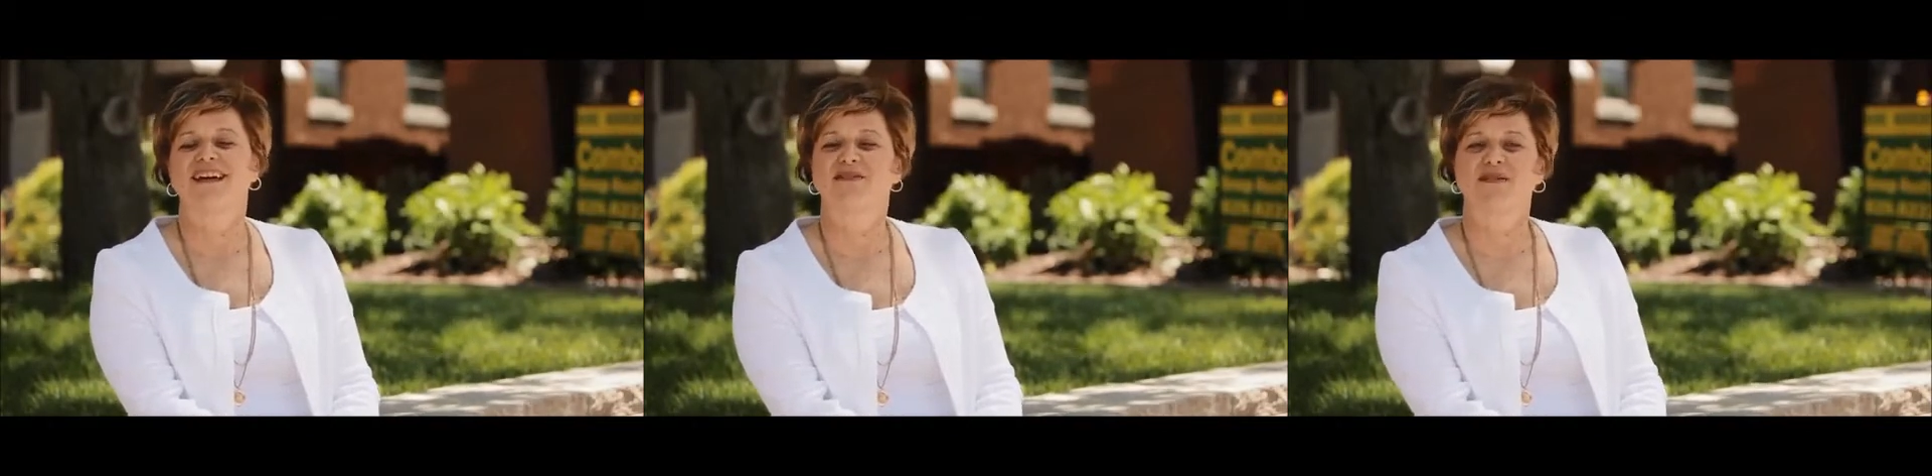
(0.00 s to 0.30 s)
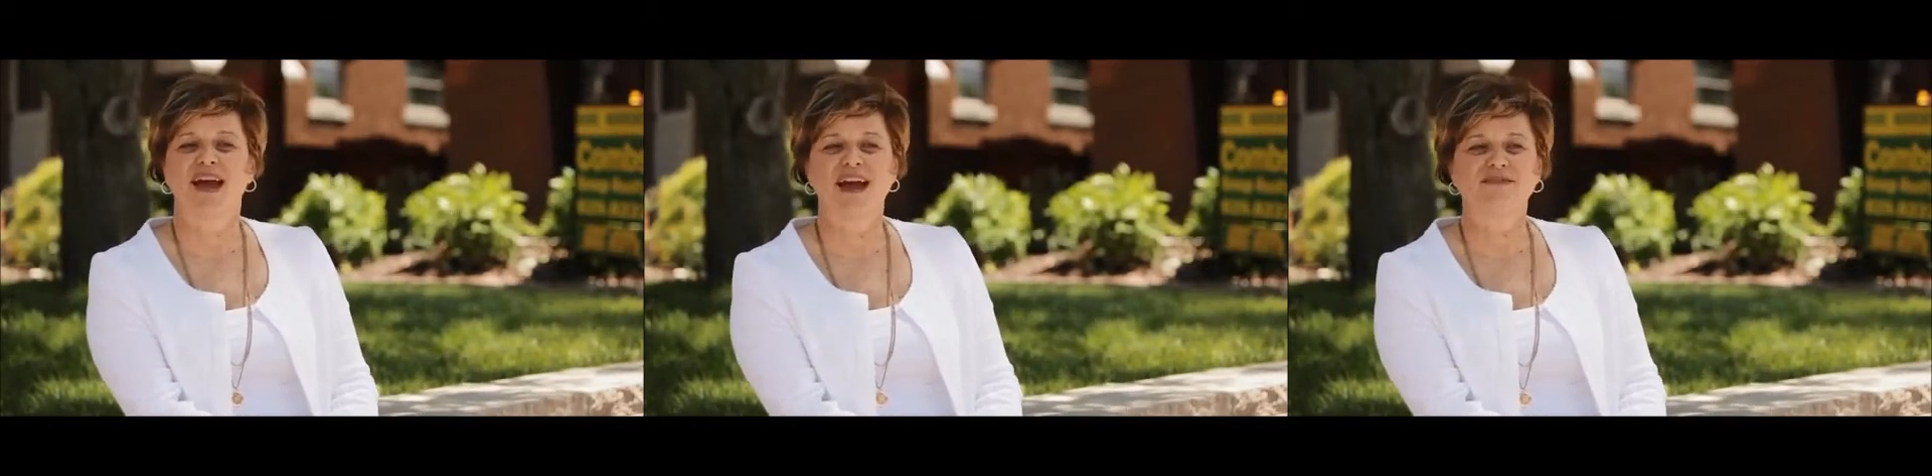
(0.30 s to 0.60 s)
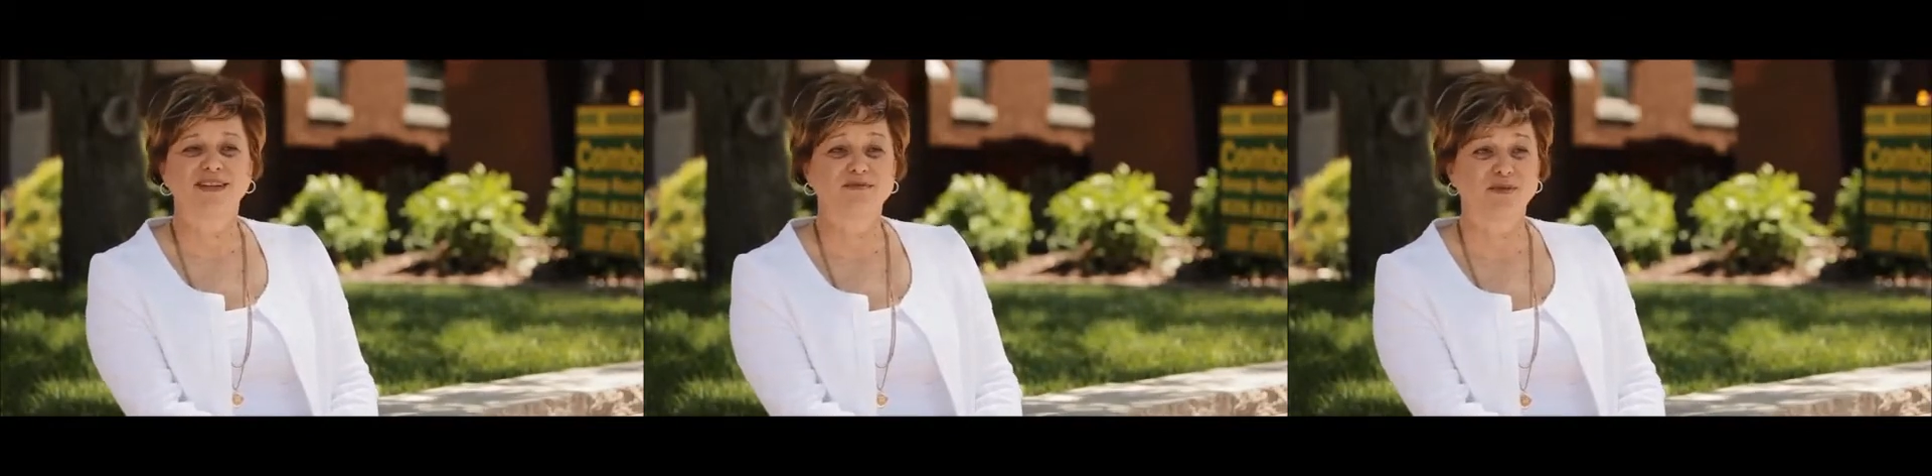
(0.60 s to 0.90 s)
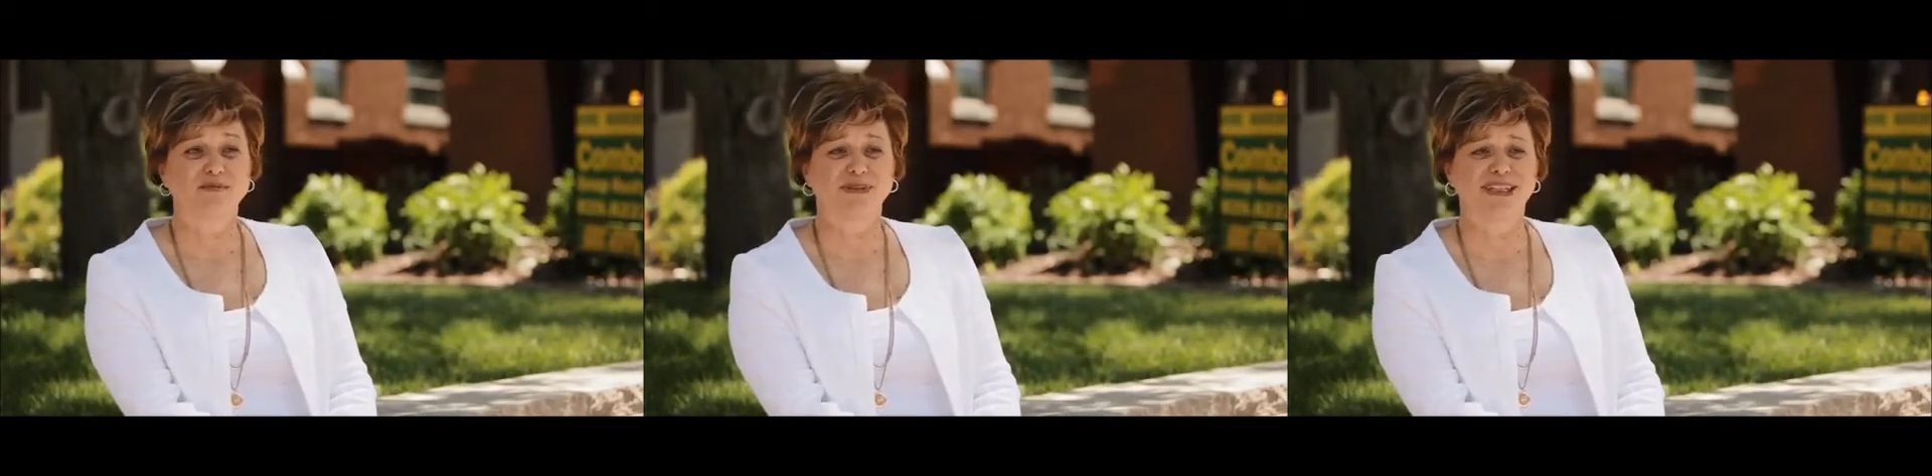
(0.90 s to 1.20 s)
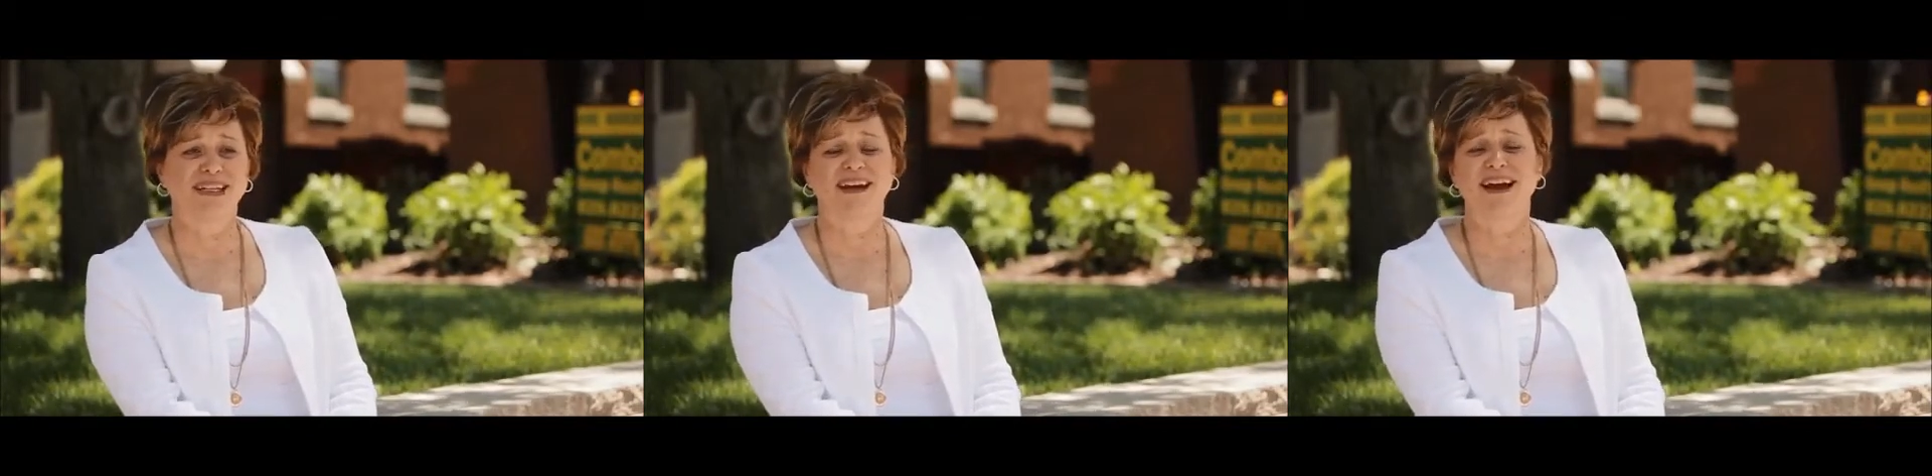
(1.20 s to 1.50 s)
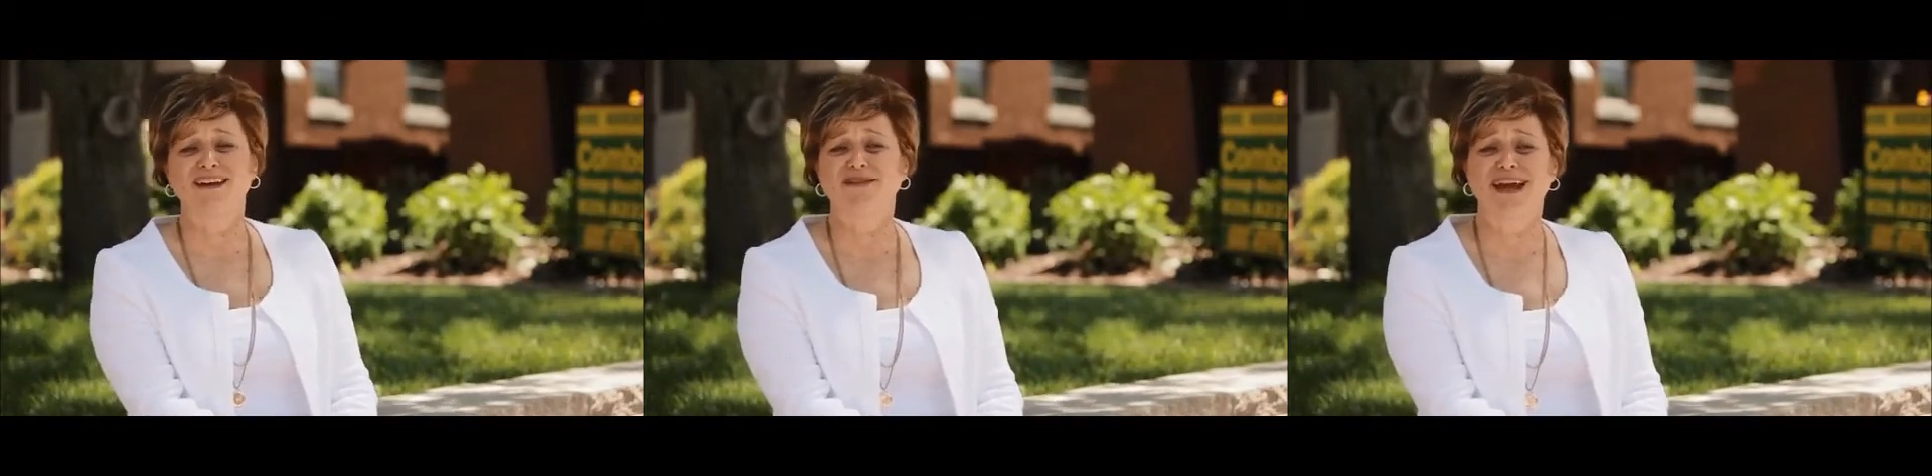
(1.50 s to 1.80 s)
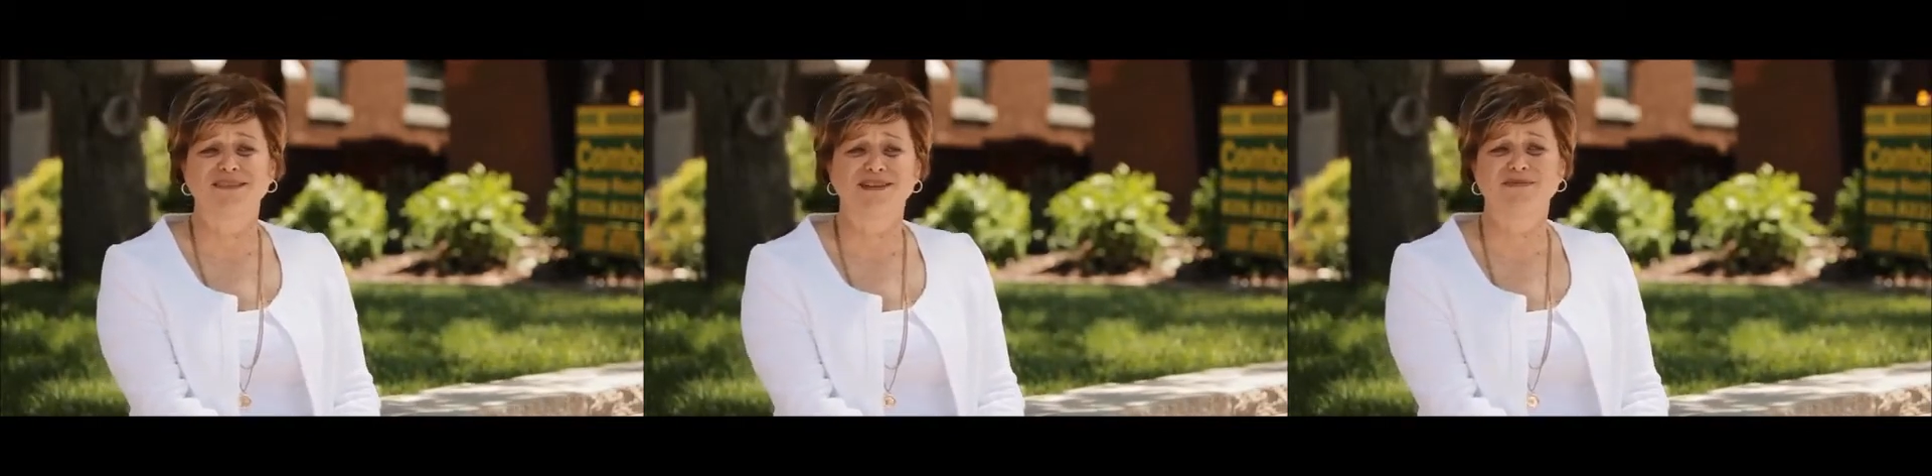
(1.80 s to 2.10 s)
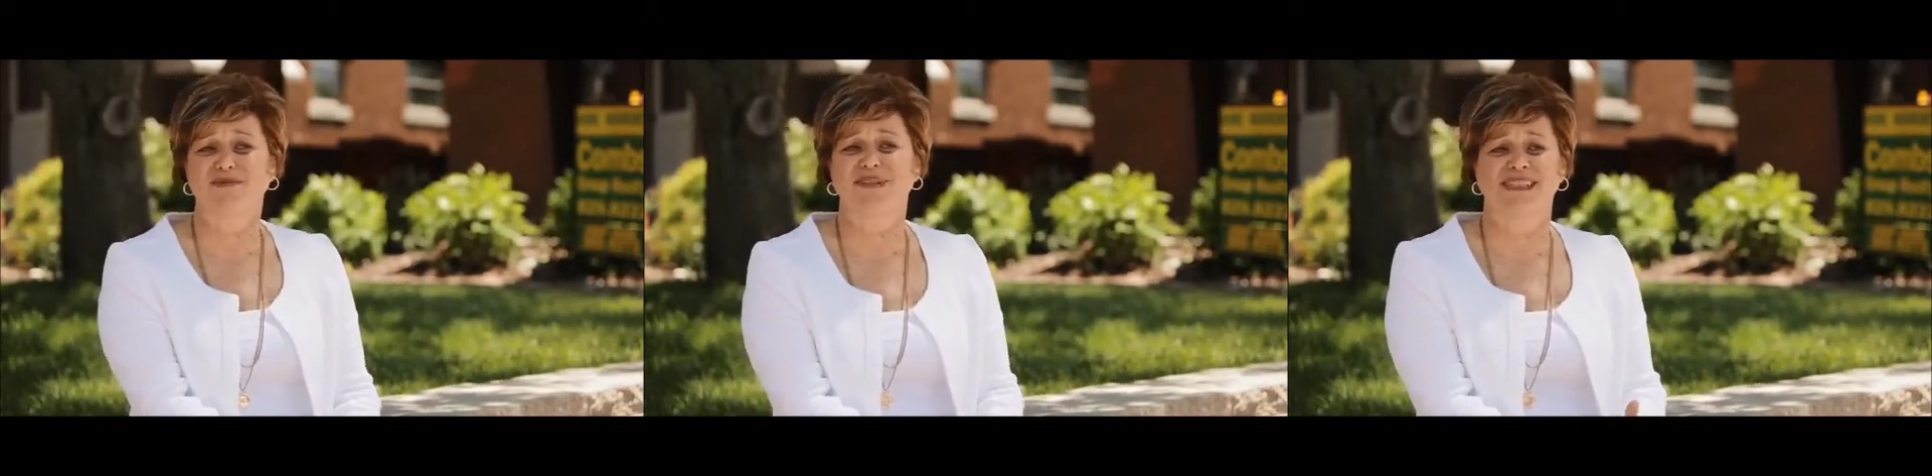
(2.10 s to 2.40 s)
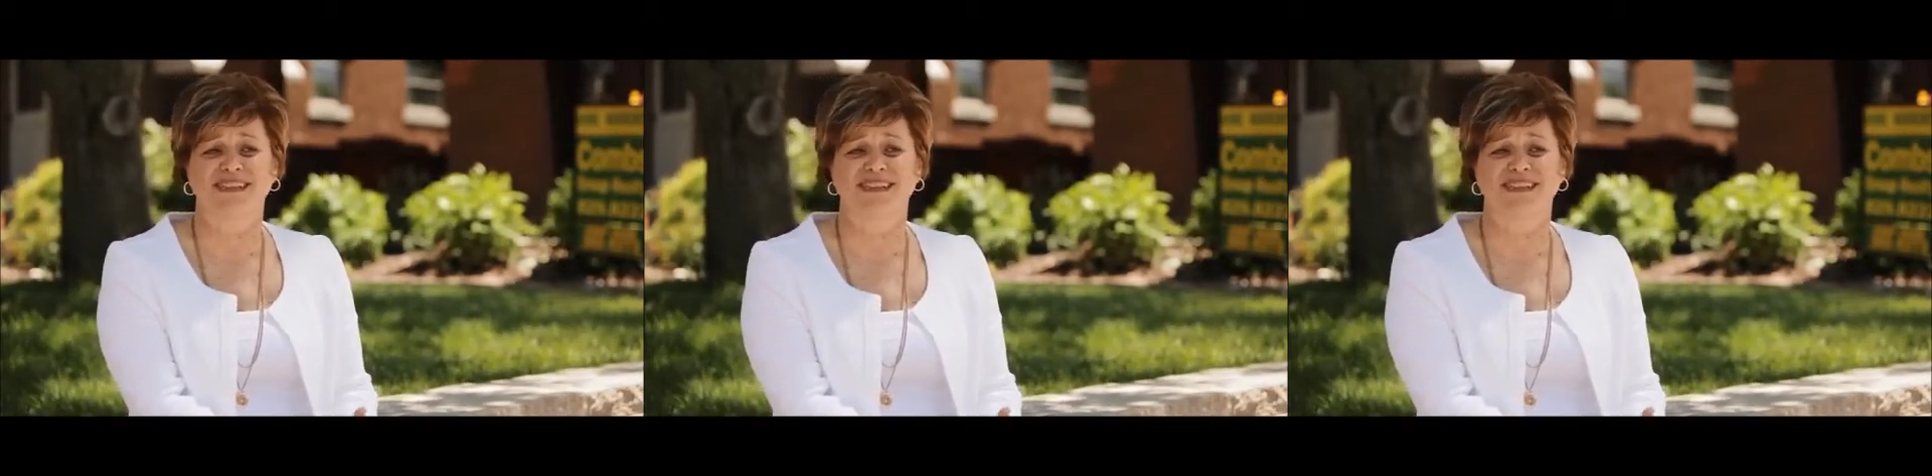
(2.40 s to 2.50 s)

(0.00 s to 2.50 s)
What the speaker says: I don't have any more bleeding. I don't have any more